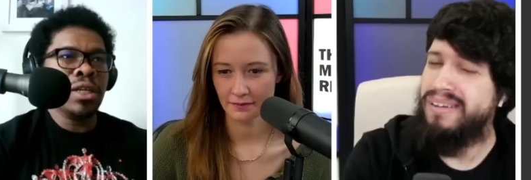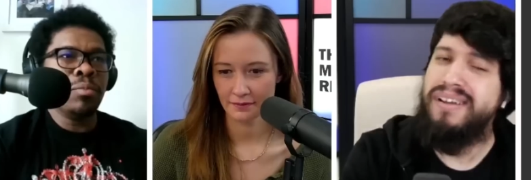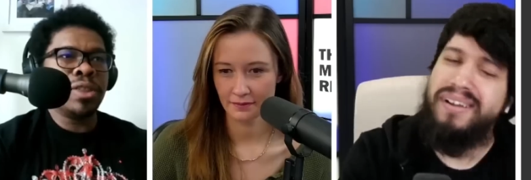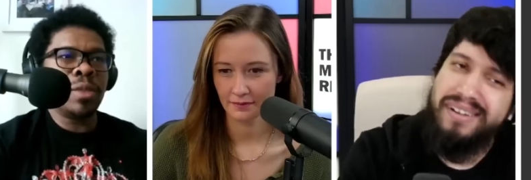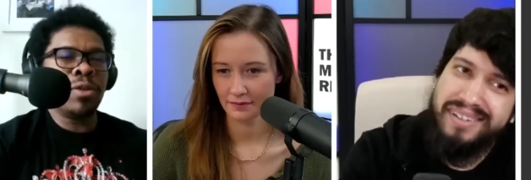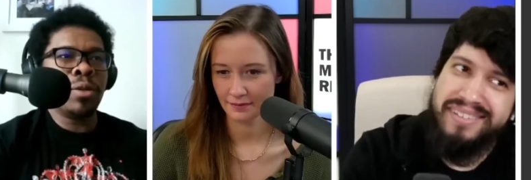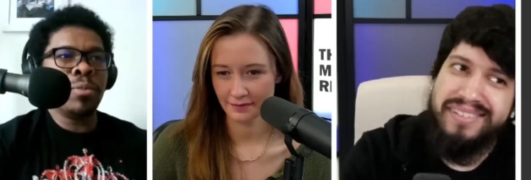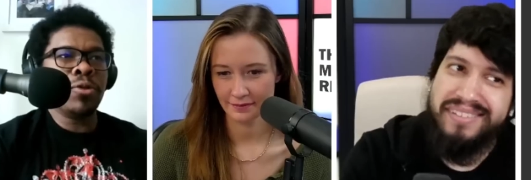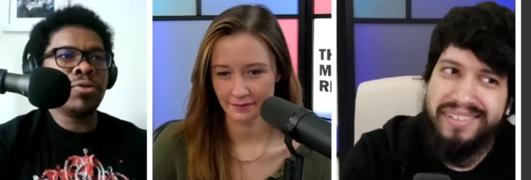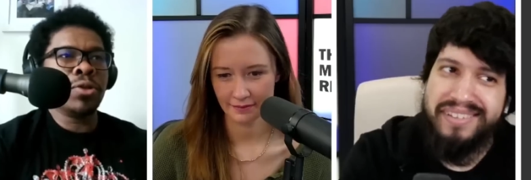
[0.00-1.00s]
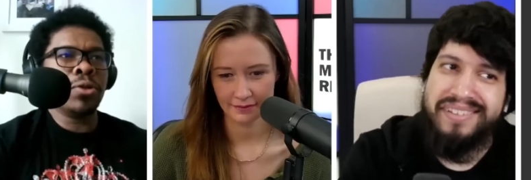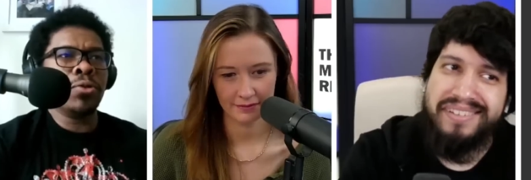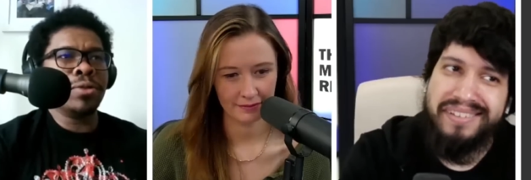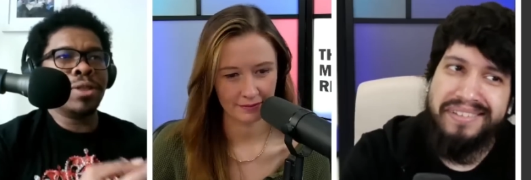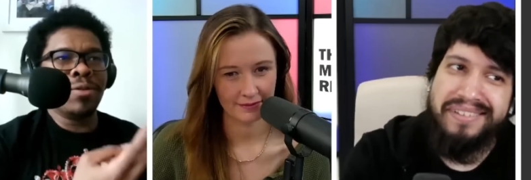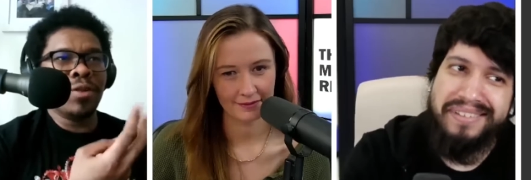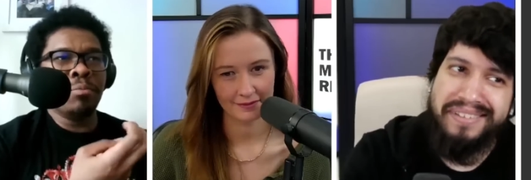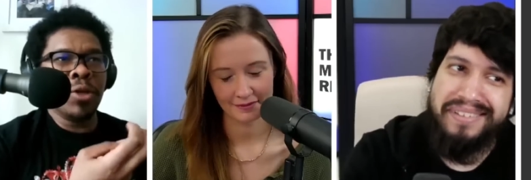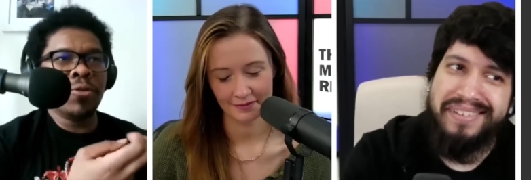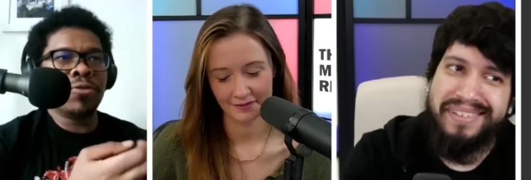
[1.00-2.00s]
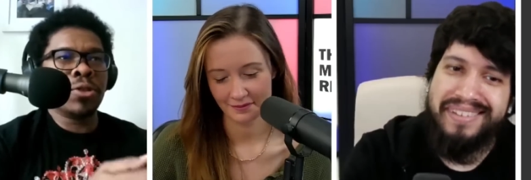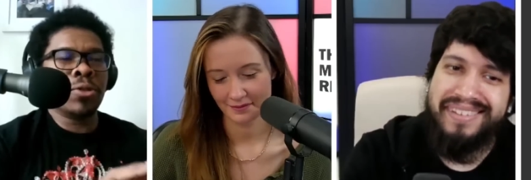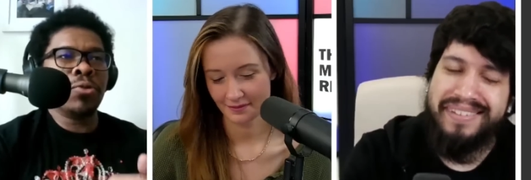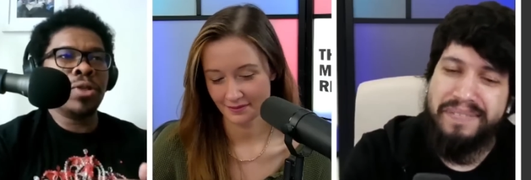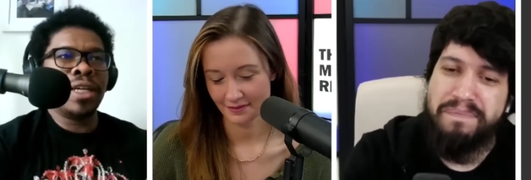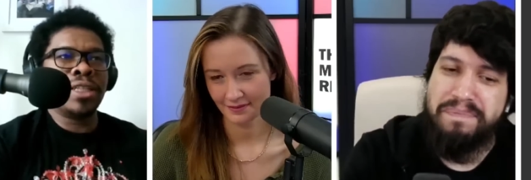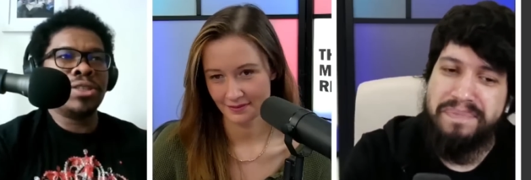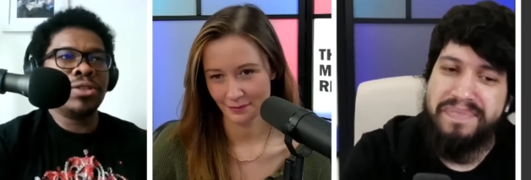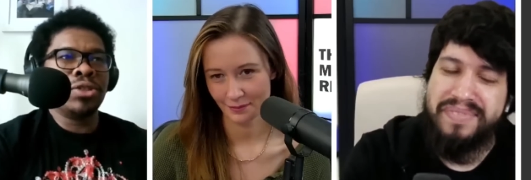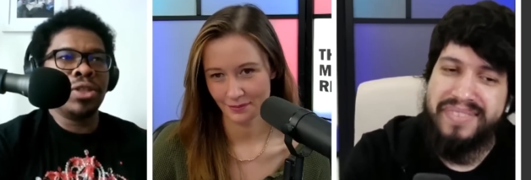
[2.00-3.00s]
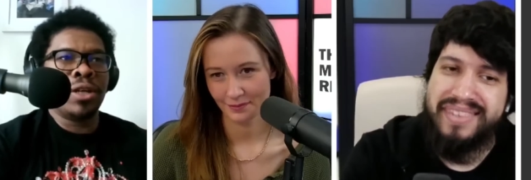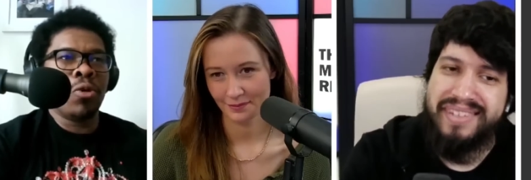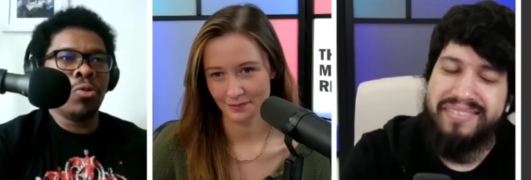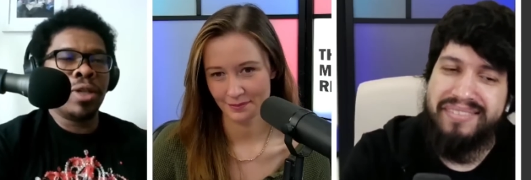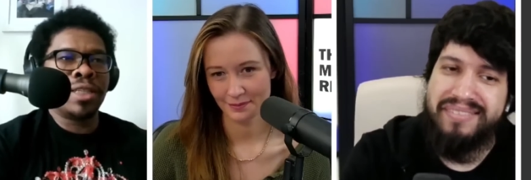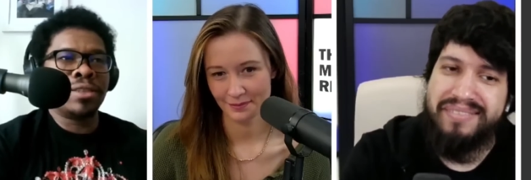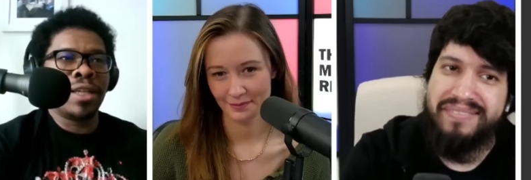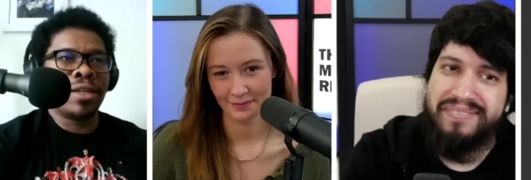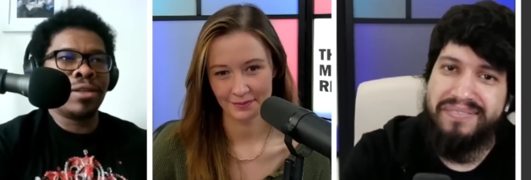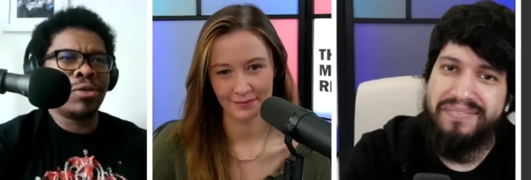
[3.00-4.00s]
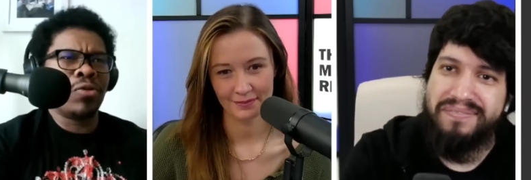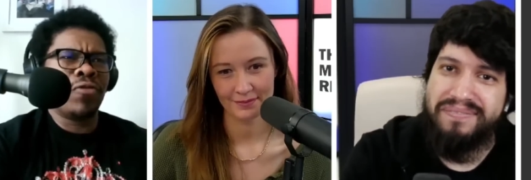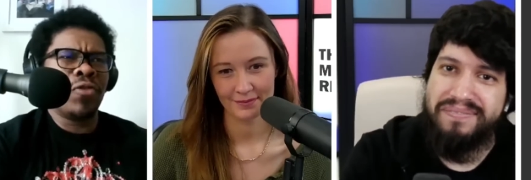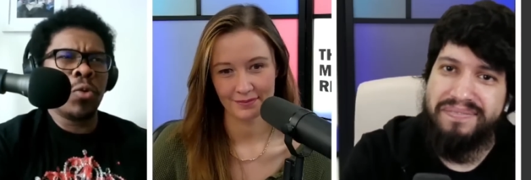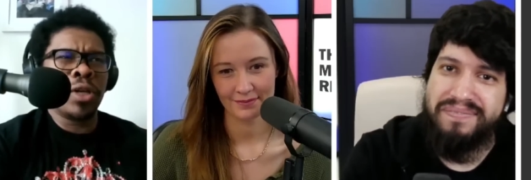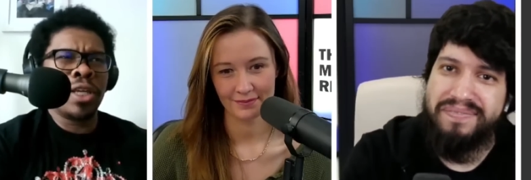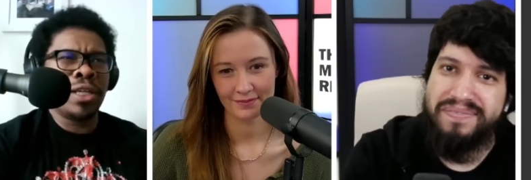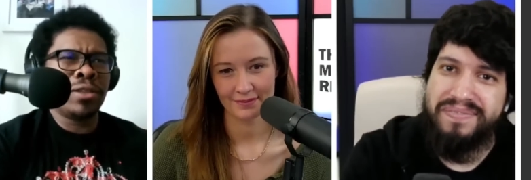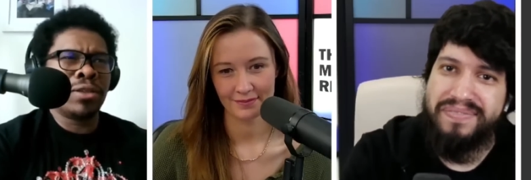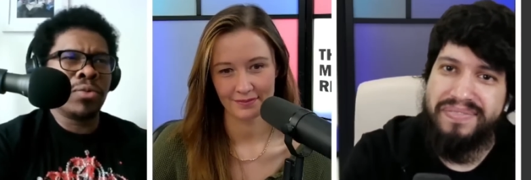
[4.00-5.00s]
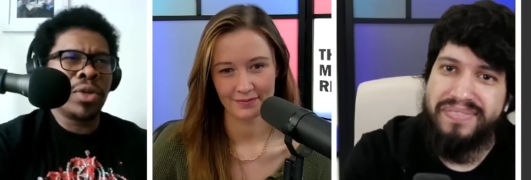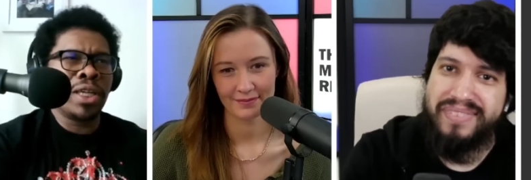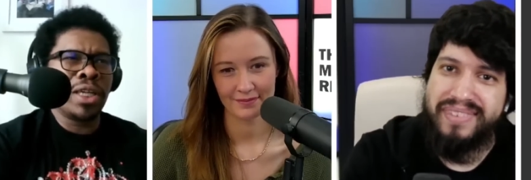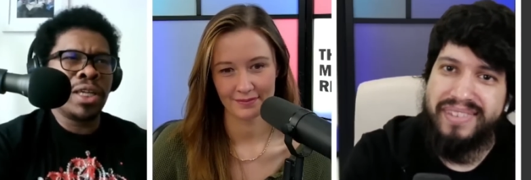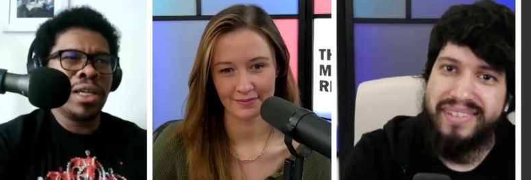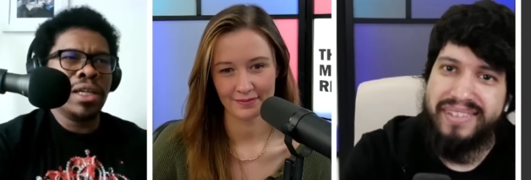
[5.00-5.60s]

Speaker 1: But some of the MILFs are some of the MILFs are only as old as like 43.